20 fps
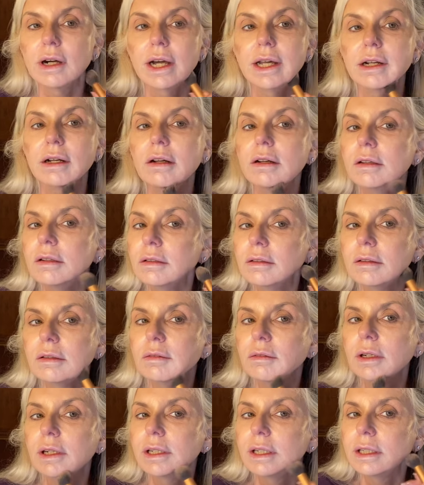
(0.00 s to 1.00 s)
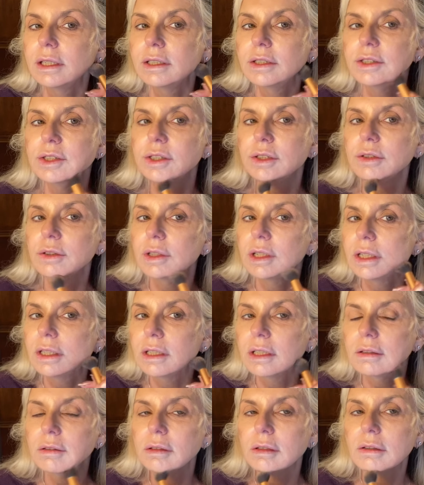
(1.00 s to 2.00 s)
I don't want to do
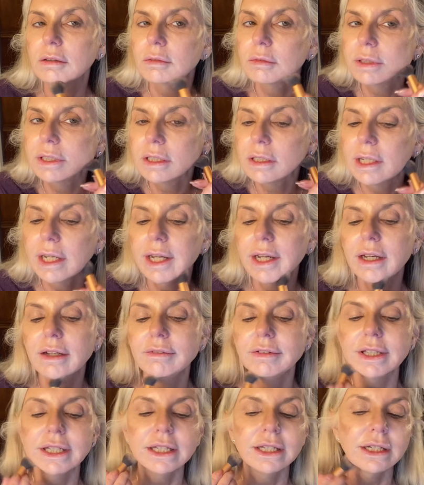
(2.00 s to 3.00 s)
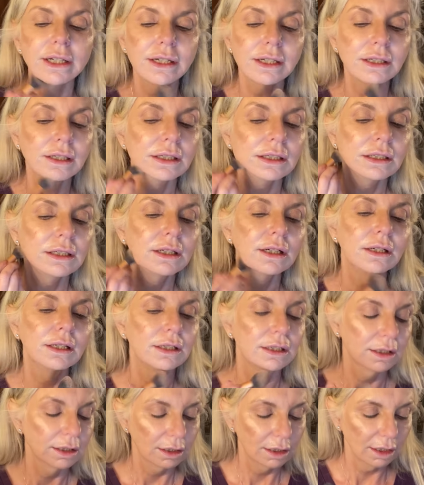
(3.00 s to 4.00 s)
a, a real heavy,
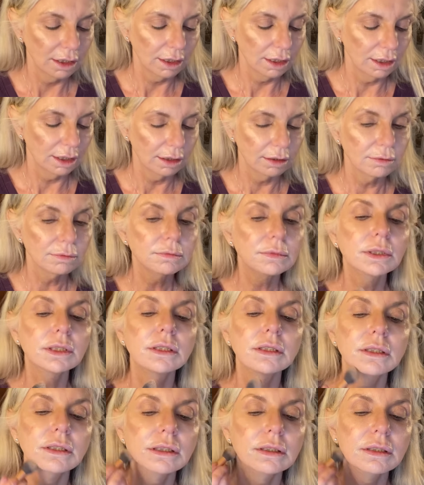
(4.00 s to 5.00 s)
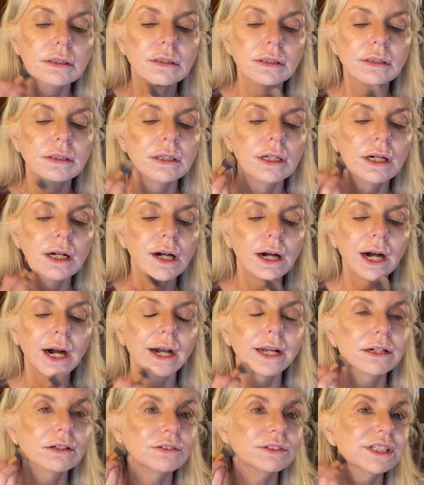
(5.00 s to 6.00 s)
um,
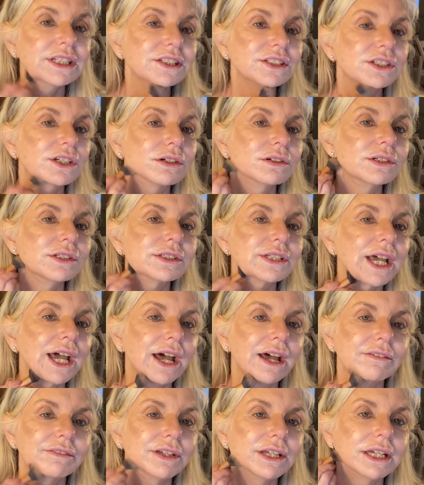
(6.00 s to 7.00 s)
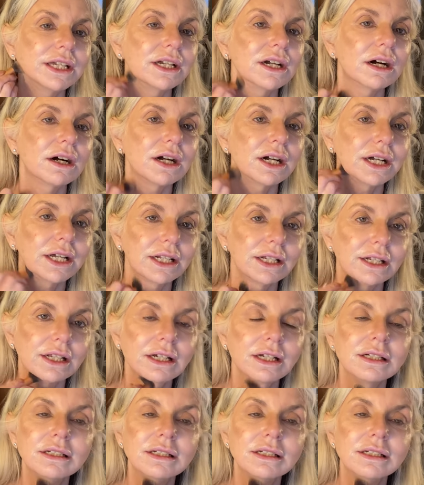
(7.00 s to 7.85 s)
I don't need to go as heavy on,